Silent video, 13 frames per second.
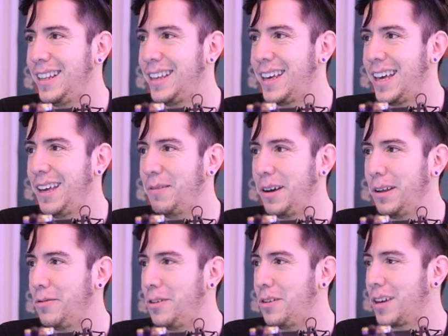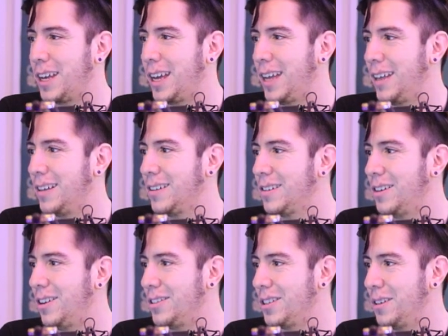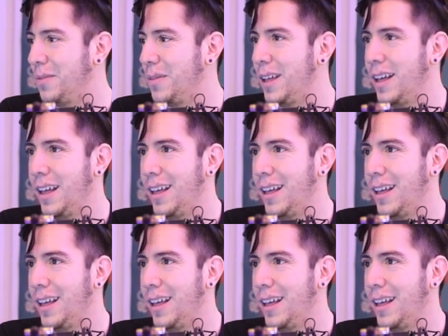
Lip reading: 8K by 4K. Awesome.